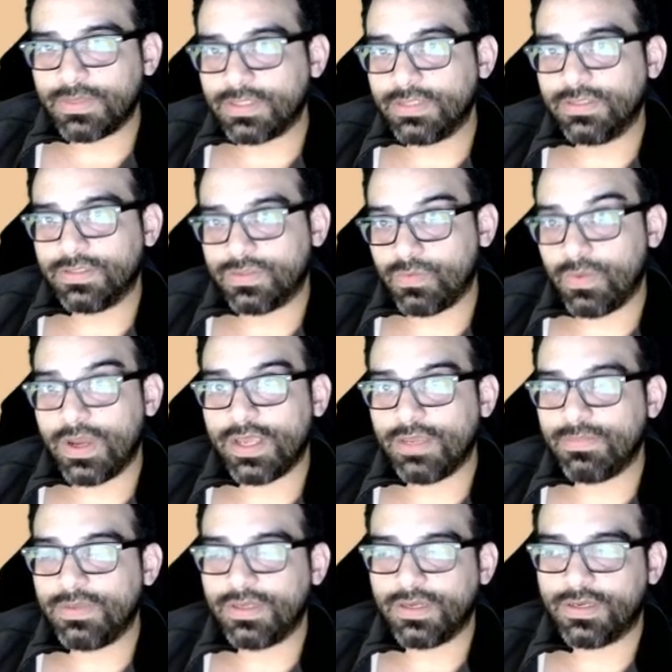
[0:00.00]
this way,
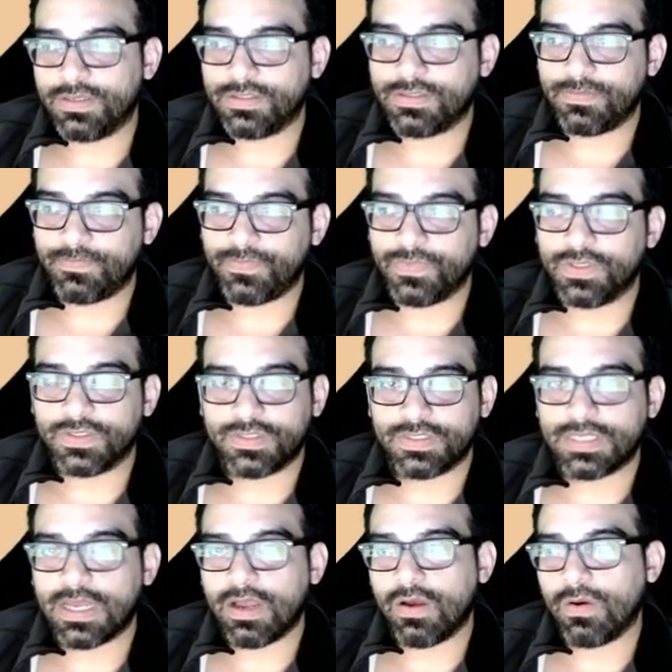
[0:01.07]
because this is
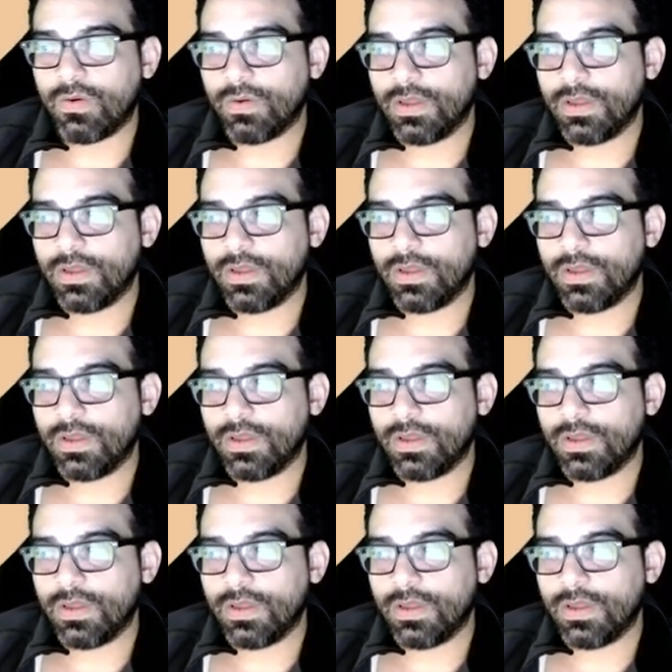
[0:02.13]
an